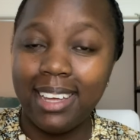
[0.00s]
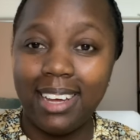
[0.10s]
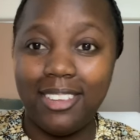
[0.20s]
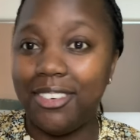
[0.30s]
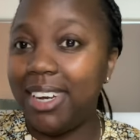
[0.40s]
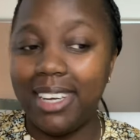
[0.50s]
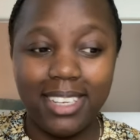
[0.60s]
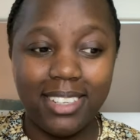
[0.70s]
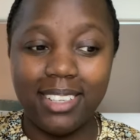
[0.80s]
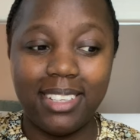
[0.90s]
It's really
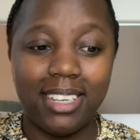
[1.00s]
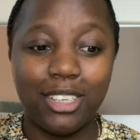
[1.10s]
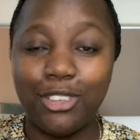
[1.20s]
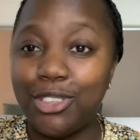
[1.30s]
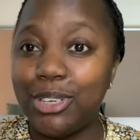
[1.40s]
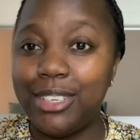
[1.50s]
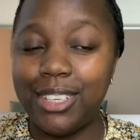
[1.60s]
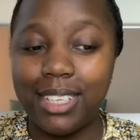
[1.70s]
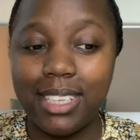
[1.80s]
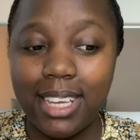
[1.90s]
interesting. Also, I
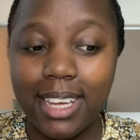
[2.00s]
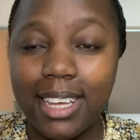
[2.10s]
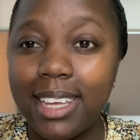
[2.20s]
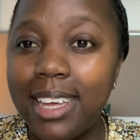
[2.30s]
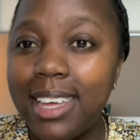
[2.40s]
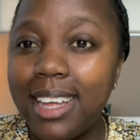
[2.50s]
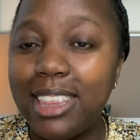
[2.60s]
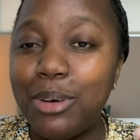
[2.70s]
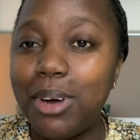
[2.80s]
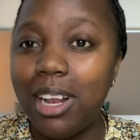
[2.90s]
just think that
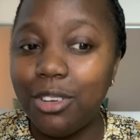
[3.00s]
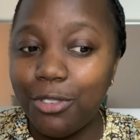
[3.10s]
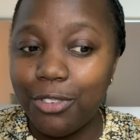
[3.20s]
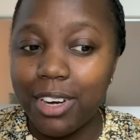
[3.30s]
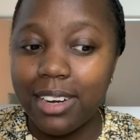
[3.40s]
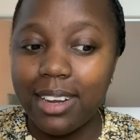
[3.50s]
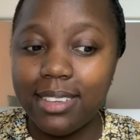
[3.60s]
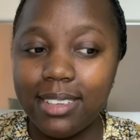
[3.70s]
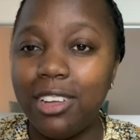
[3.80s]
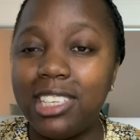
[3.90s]
the world of fragrance
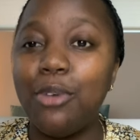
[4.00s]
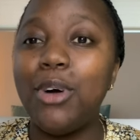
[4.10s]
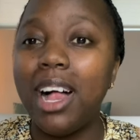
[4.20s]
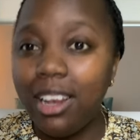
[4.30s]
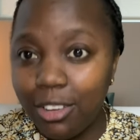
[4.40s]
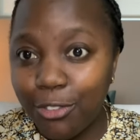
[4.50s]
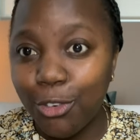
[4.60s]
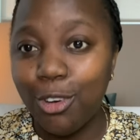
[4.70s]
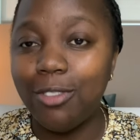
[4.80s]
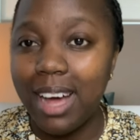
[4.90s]
is a world
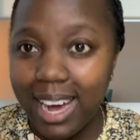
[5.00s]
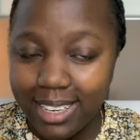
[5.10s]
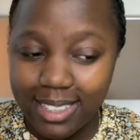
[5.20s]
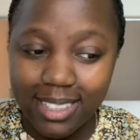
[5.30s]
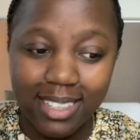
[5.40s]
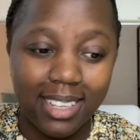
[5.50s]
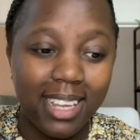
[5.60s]
full of art.